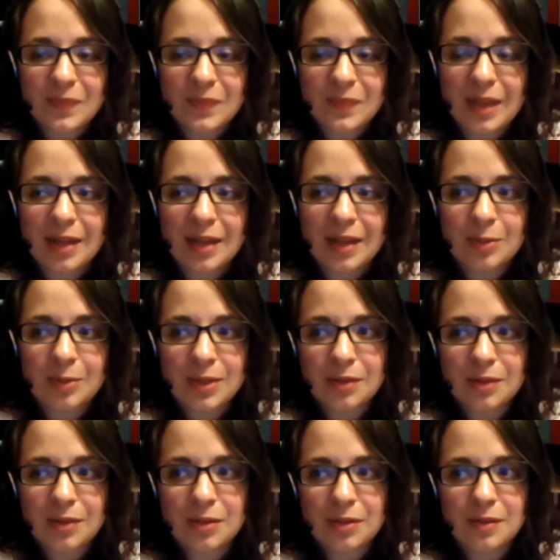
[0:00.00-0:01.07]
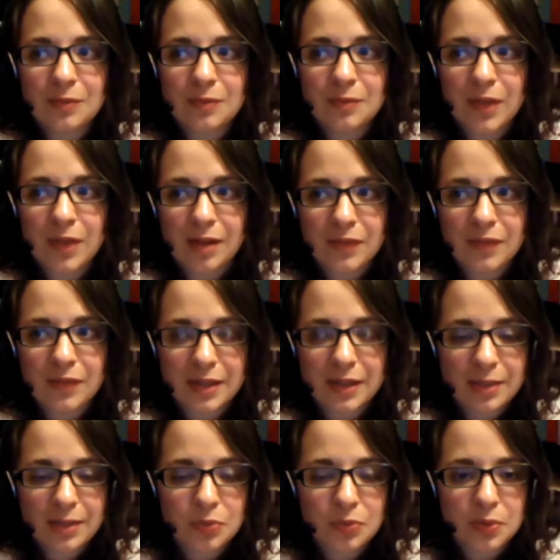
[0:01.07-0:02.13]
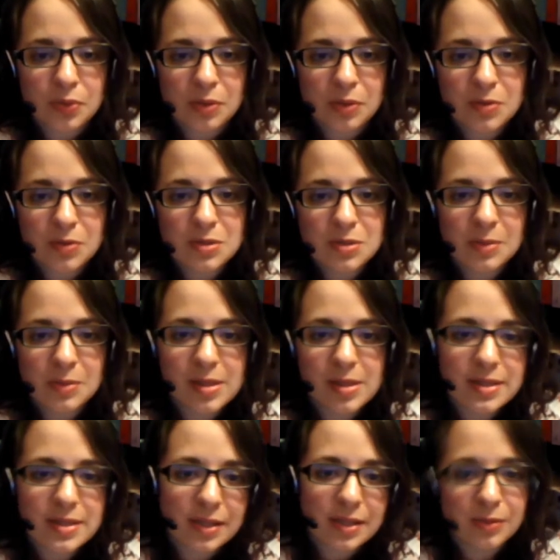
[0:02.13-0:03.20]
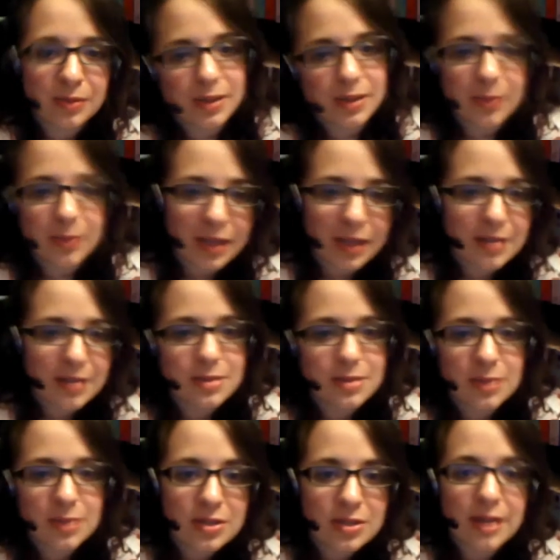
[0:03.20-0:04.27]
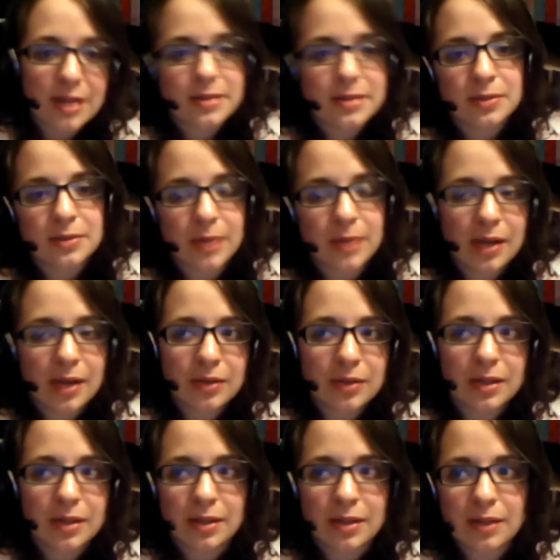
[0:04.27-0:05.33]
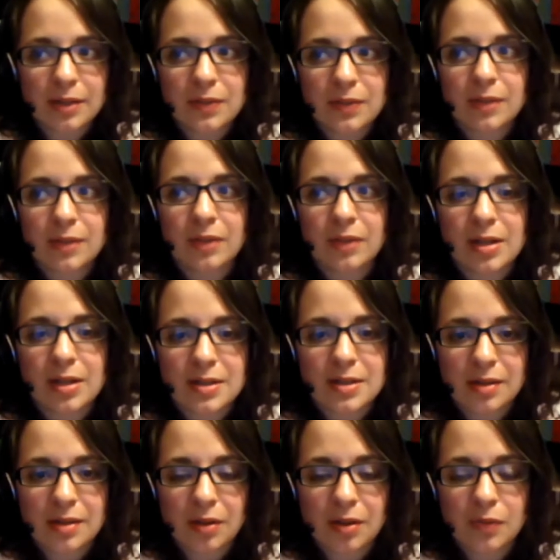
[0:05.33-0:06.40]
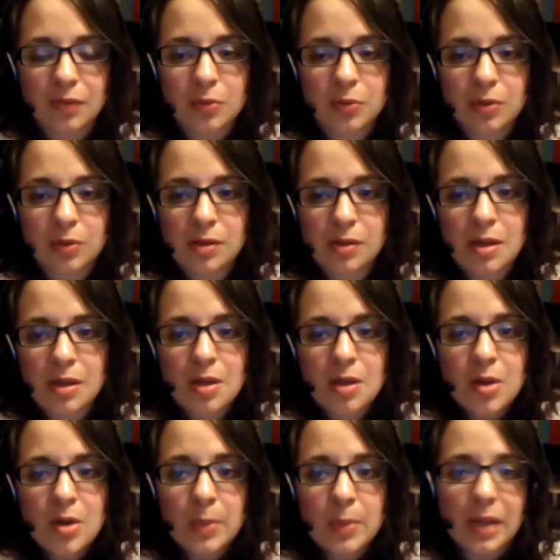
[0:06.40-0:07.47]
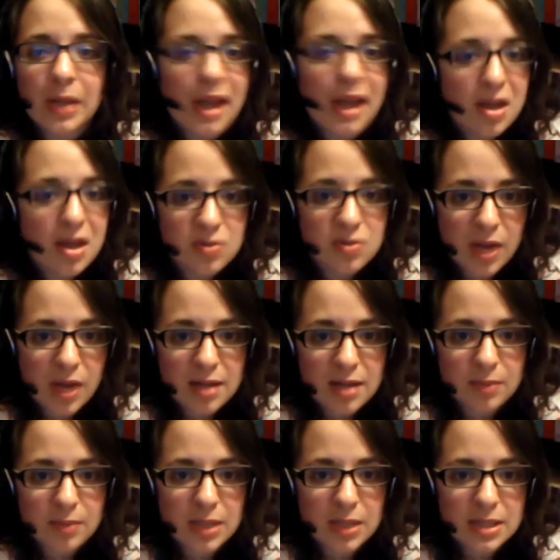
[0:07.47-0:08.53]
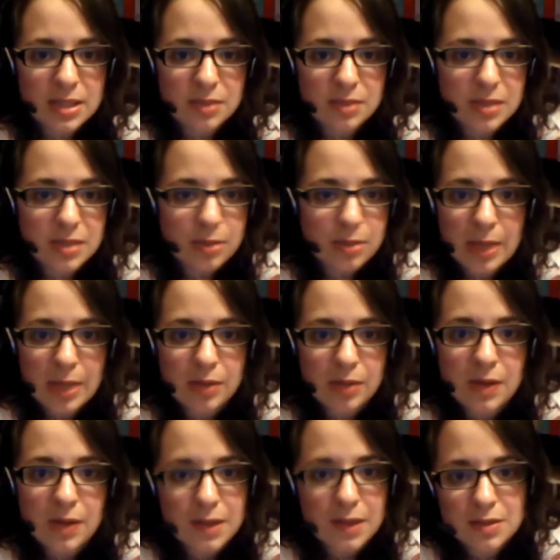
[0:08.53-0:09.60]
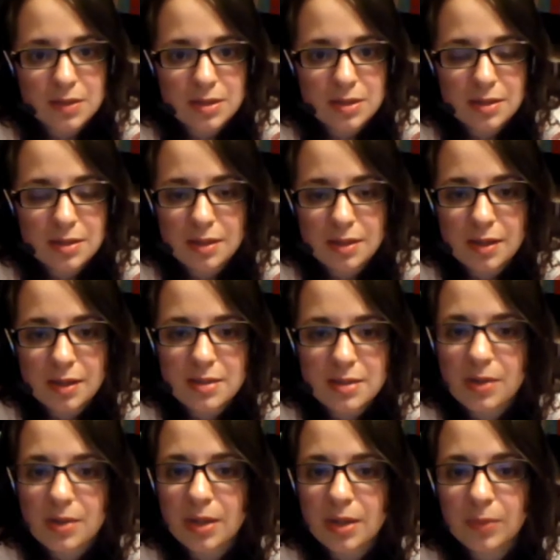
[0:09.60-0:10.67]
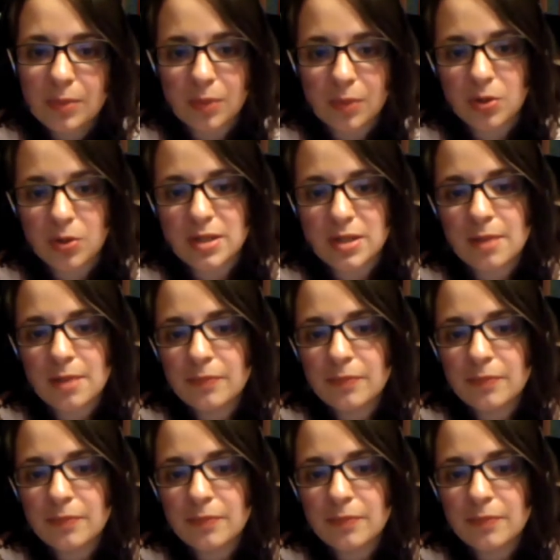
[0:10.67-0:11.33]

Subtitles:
not a big fan of that type of roller coaster because I don't like my head to be jostled around, and find it's uncomfortable. But I had to ride it because it was Harry Potter, and that's how I am. I'm crazy.